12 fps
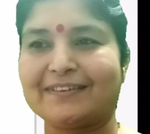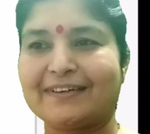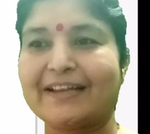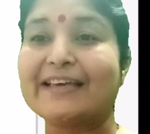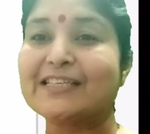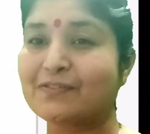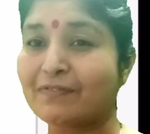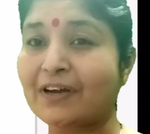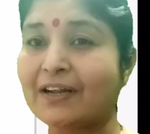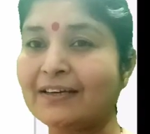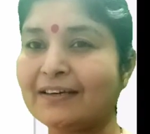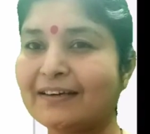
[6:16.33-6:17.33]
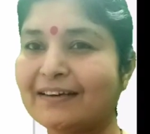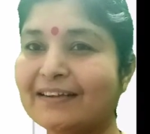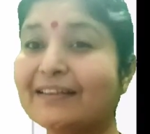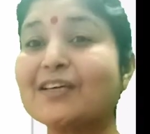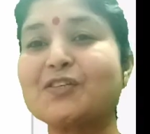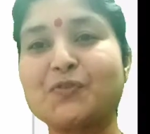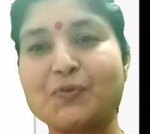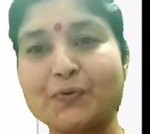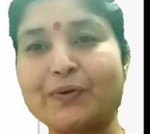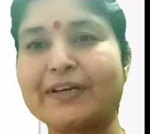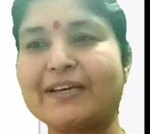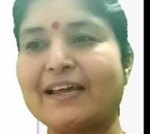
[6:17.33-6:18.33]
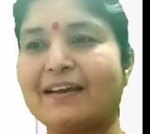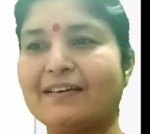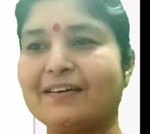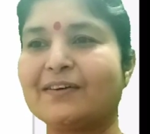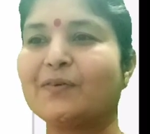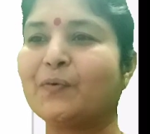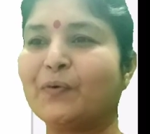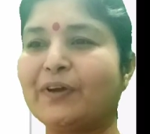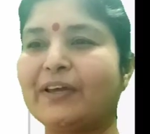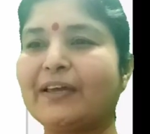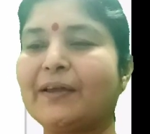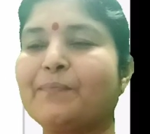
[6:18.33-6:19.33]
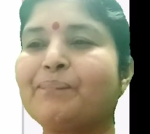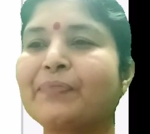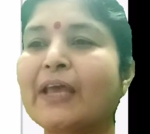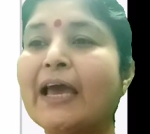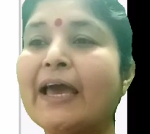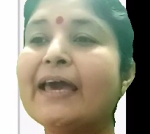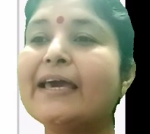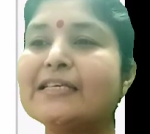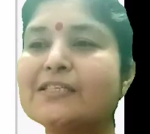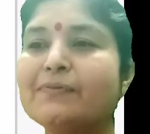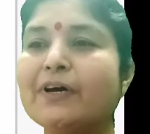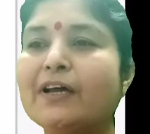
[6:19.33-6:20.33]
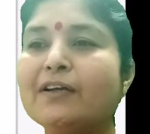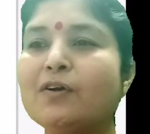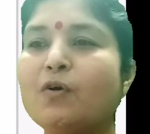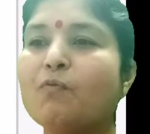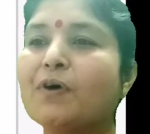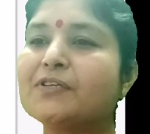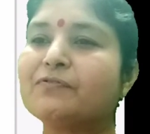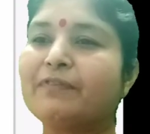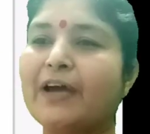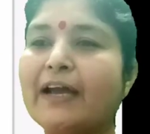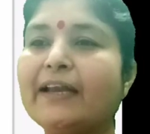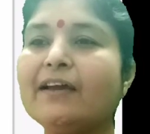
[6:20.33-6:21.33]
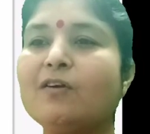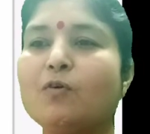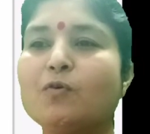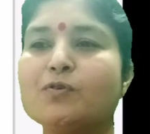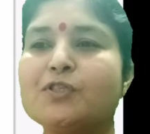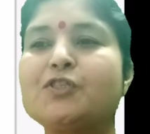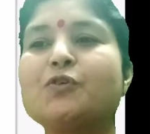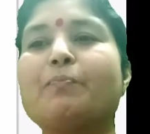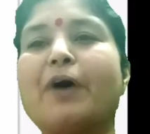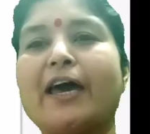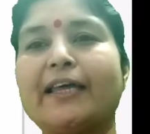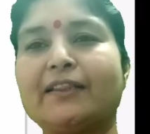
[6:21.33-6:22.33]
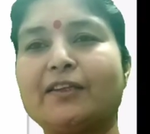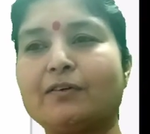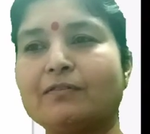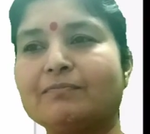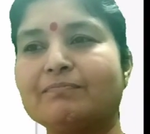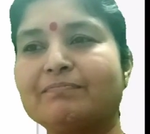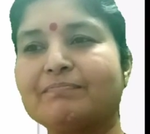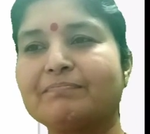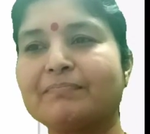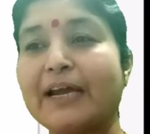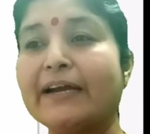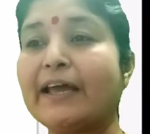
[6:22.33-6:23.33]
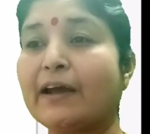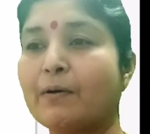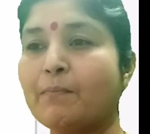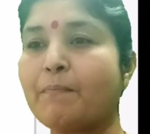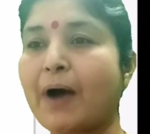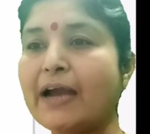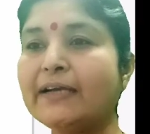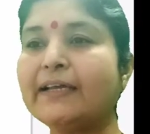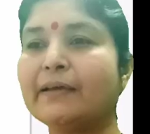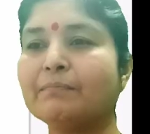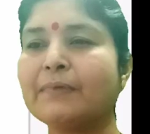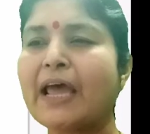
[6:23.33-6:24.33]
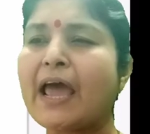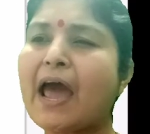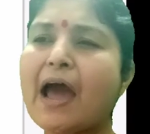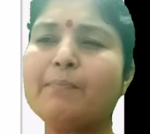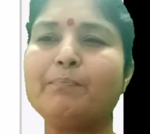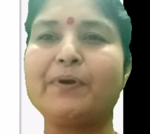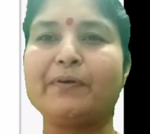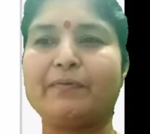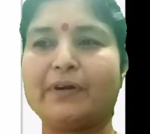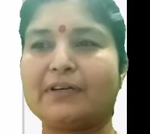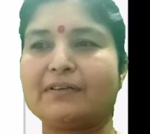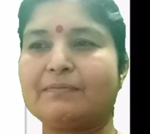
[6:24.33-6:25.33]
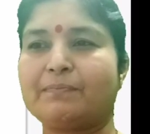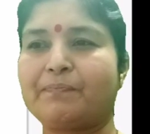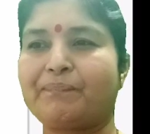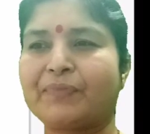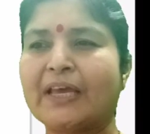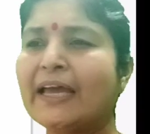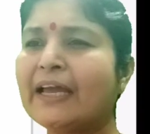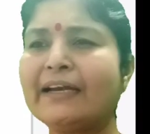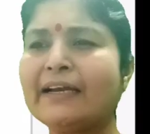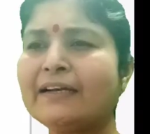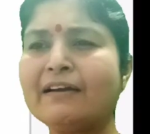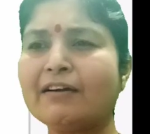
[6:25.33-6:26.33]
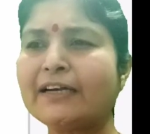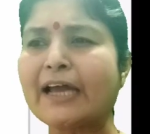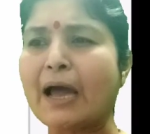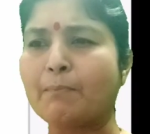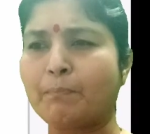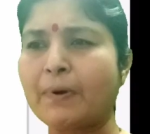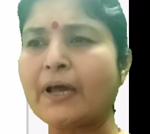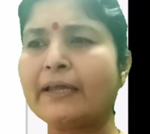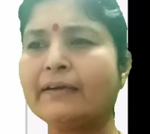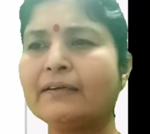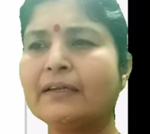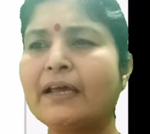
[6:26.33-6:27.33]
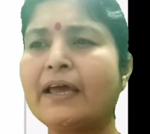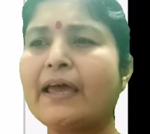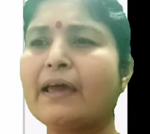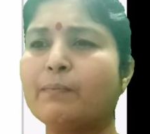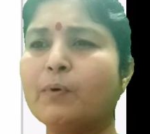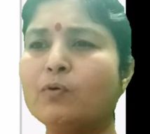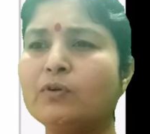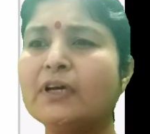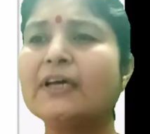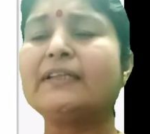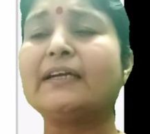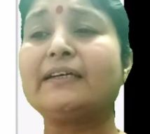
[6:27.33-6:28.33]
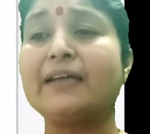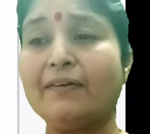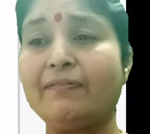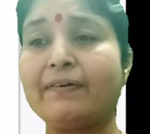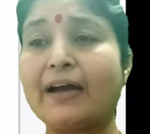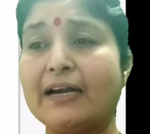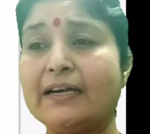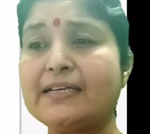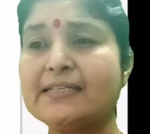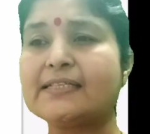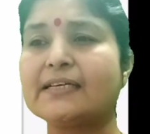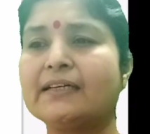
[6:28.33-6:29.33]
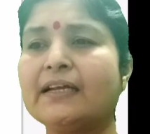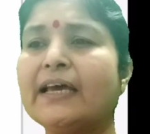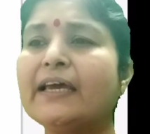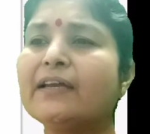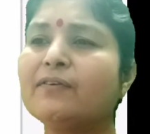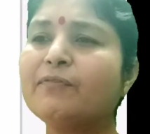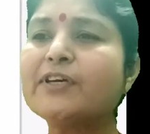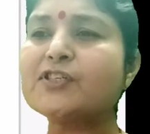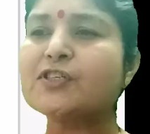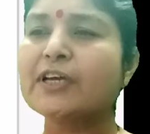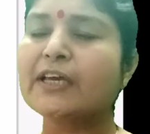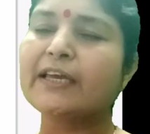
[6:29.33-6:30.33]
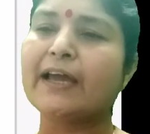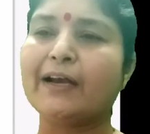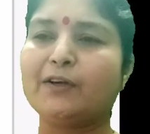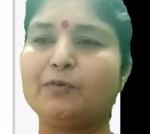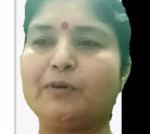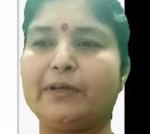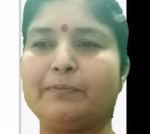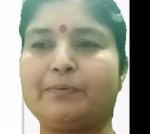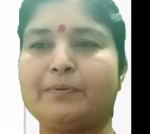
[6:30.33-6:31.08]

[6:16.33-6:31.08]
Iswaran, the storyteller. Okay. Iswaran was very close to Mahendra and accompanied him everywhere. He did not complain about the tough condition in which he had to live.